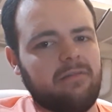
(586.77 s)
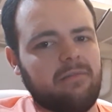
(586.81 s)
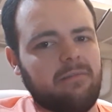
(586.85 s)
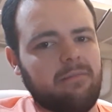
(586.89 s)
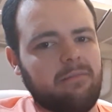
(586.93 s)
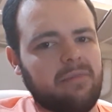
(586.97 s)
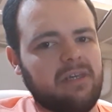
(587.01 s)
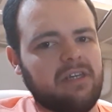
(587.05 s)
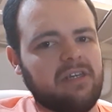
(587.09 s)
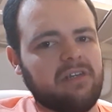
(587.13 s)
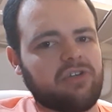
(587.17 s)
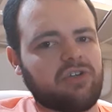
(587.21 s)

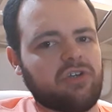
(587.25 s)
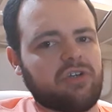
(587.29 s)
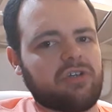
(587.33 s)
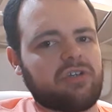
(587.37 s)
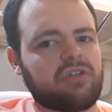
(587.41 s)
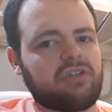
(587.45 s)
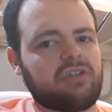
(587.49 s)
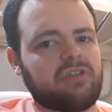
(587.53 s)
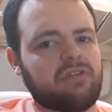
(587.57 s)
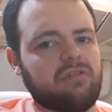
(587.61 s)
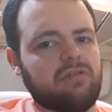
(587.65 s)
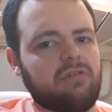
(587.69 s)
me
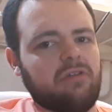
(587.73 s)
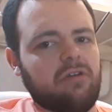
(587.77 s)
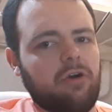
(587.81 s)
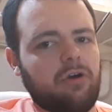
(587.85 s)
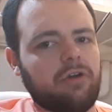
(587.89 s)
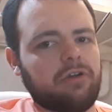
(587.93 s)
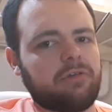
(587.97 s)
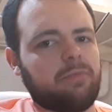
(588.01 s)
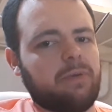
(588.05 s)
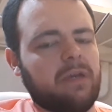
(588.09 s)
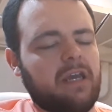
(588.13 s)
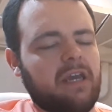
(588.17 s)
just
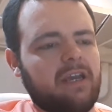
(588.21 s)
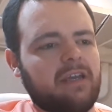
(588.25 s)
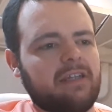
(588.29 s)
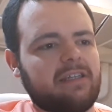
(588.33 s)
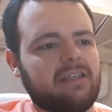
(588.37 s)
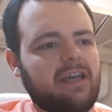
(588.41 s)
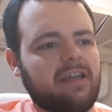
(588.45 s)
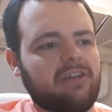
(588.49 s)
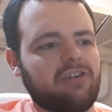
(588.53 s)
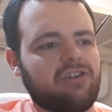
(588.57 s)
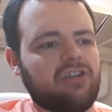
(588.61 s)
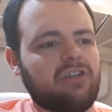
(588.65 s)
not paying
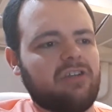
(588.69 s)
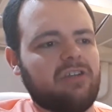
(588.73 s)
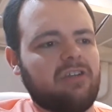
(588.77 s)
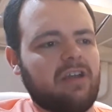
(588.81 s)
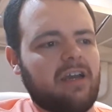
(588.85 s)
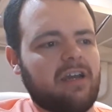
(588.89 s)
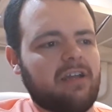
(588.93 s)
attention